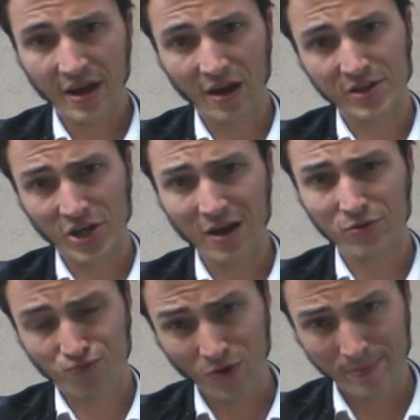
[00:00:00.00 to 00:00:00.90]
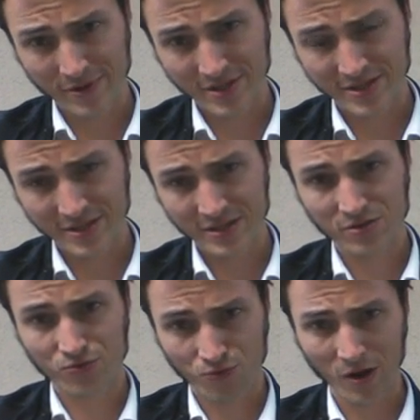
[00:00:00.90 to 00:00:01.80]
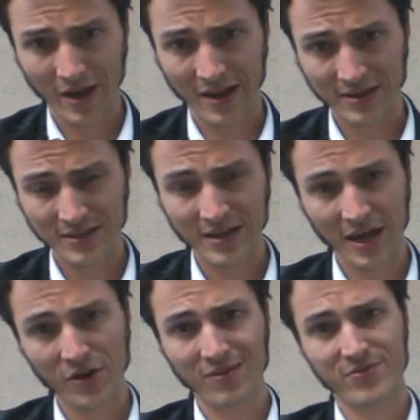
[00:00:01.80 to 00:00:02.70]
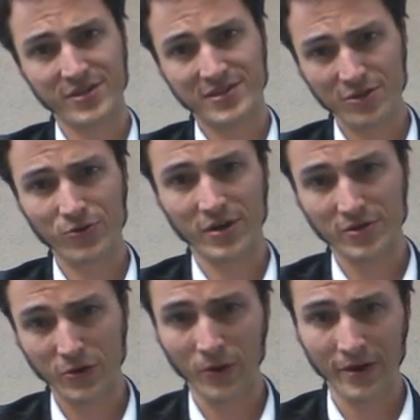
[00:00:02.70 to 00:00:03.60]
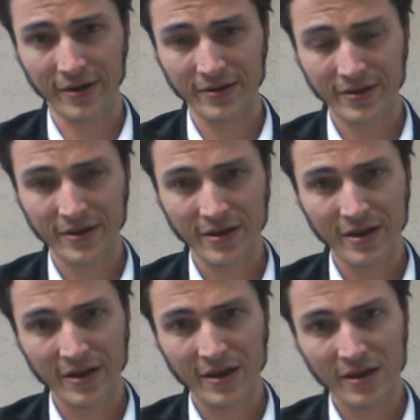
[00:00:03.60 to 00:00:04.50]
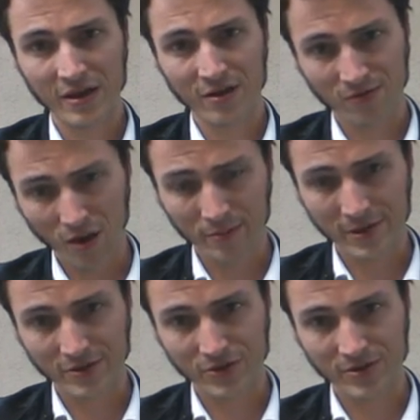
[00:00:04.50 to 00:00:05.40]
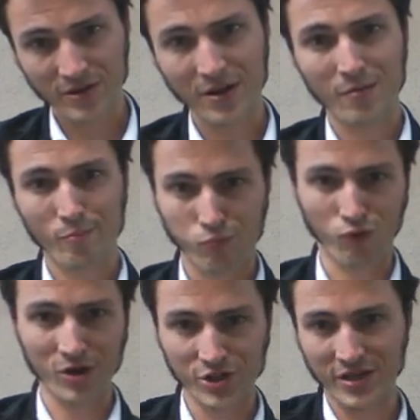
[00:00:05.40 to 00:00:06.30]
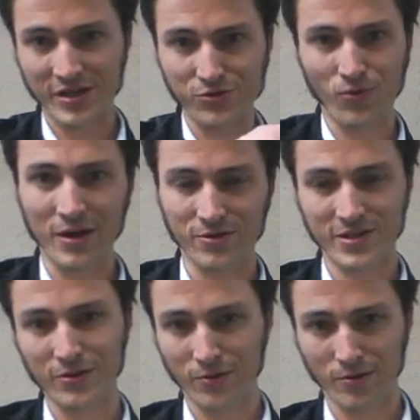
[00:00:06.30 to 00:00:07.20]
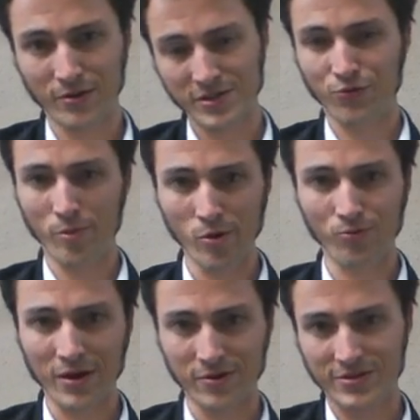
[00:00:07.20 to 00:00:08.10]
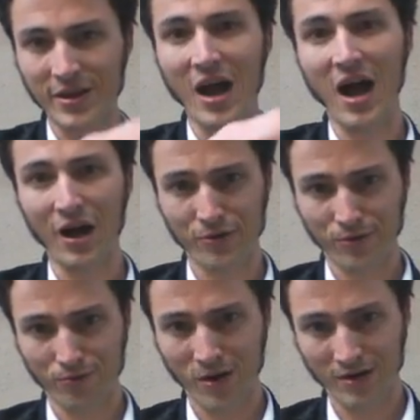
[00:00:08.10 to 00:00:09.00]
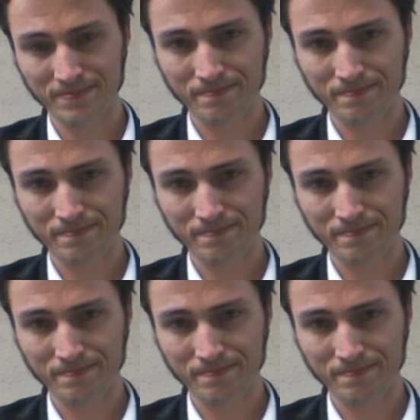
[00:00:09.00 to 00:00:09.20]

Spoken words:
a child rapist, drug addict, and you have the district attorney of Long Beach brushing his records his criminal records under the rug.